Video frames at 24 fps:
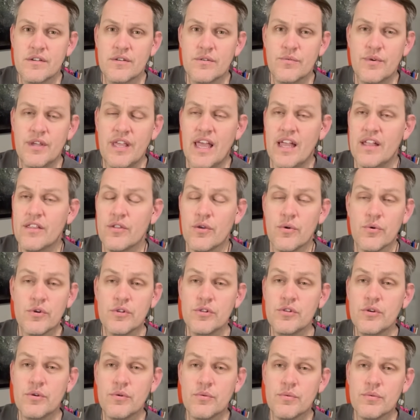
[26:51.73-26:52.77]
We had no
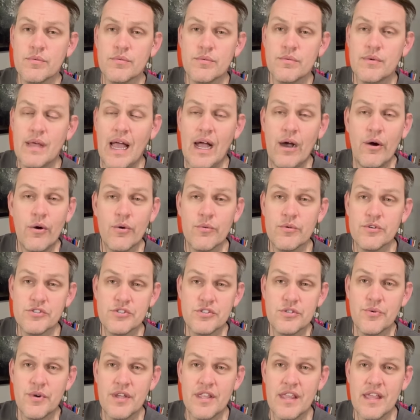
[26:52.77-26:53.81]
clue how it was
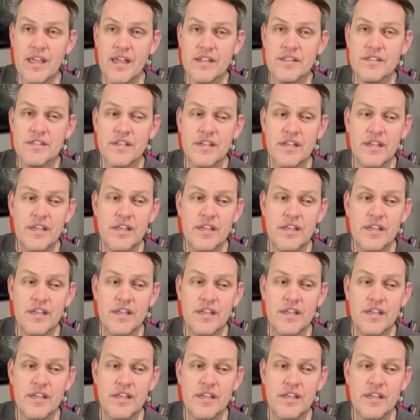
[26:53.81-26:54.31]
doing that.